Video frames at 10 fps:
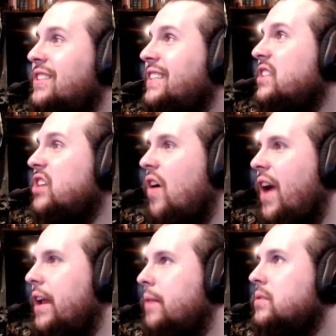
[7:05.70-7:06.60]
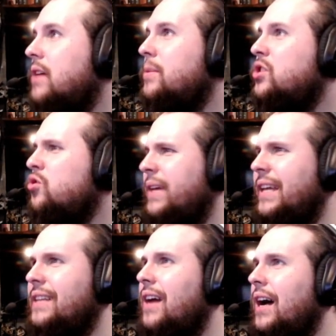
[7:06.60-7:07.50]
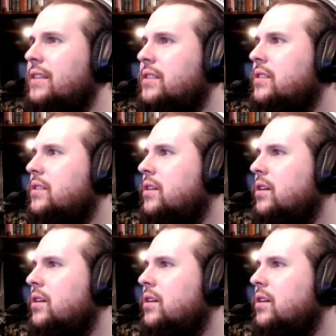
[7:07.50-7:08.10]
sits in our items. I'm assuming it does.